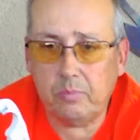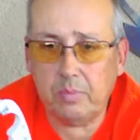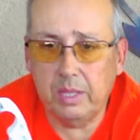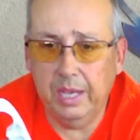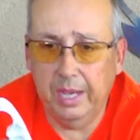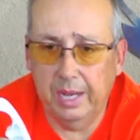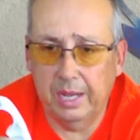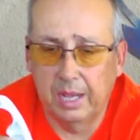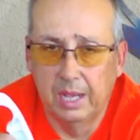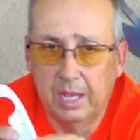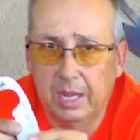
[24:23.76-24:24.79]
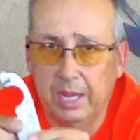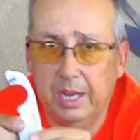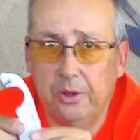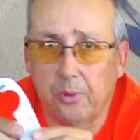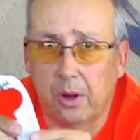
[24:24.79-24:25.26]
And
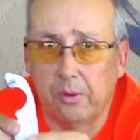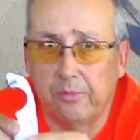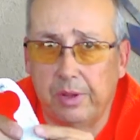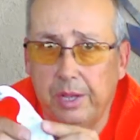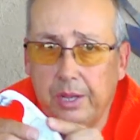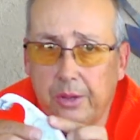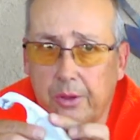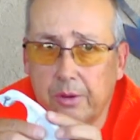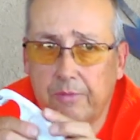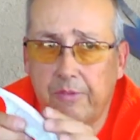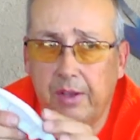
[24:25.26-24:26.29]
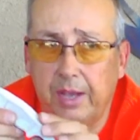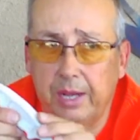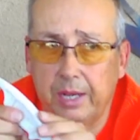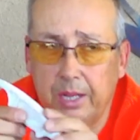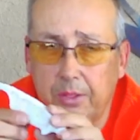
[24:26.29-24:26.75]
in your RV, you're going to
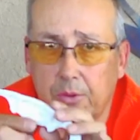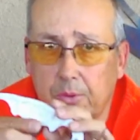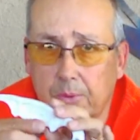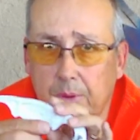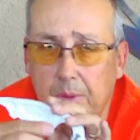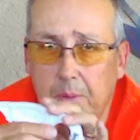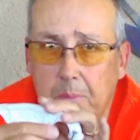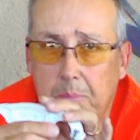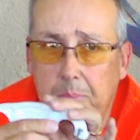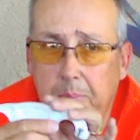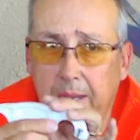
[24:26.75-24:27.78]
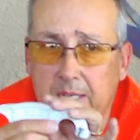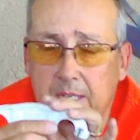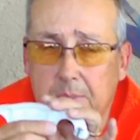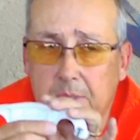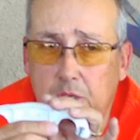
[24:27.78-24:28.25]
find either
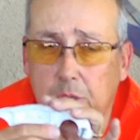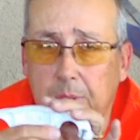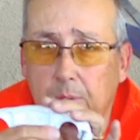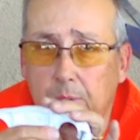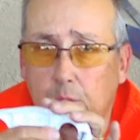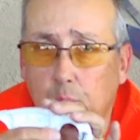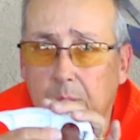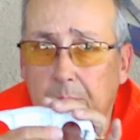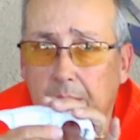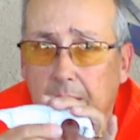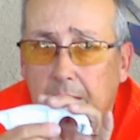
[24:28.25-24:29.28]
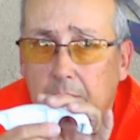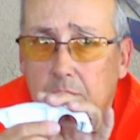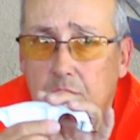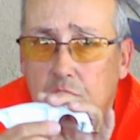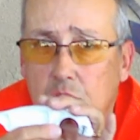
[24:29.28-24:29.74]
PEX tubing with crimp
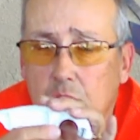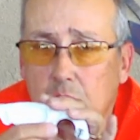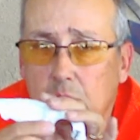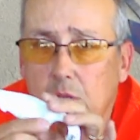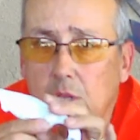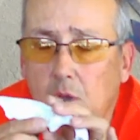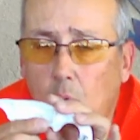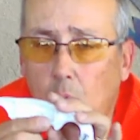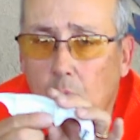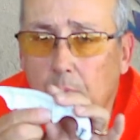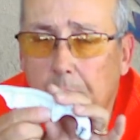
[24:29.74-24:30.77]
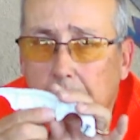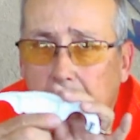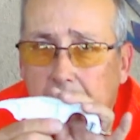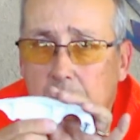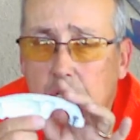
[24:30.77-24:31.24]
connectors or
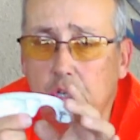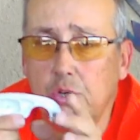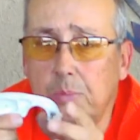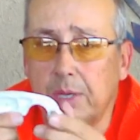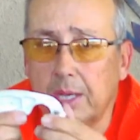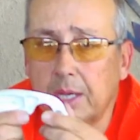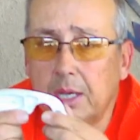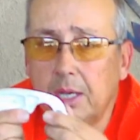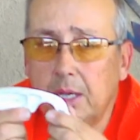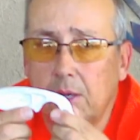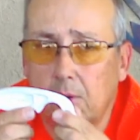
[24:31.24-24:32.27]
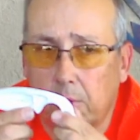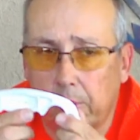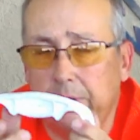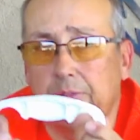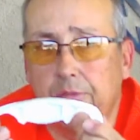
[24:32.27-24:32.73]
PEX tubing
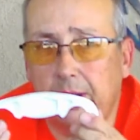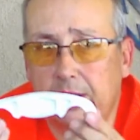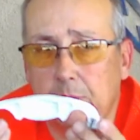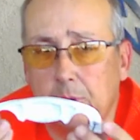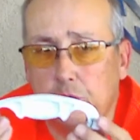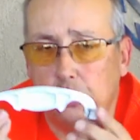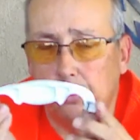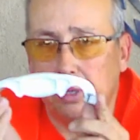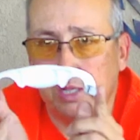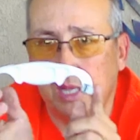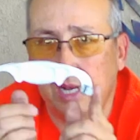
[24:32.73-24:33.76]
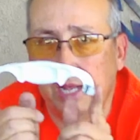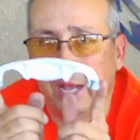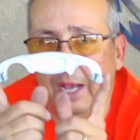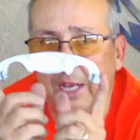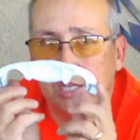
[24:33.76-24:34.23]
or even flexible tubing that
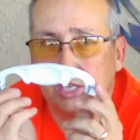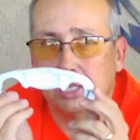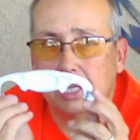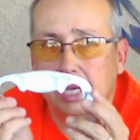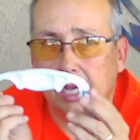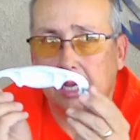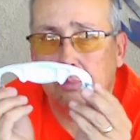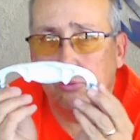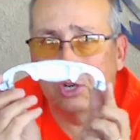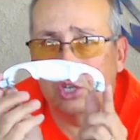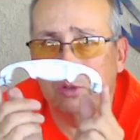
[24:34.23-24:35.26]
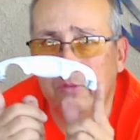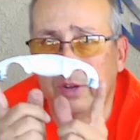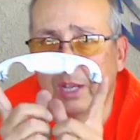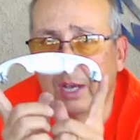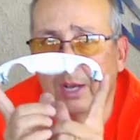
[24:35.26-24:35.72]
has a compression
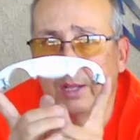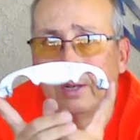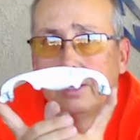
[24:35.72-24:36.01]
fitting on it.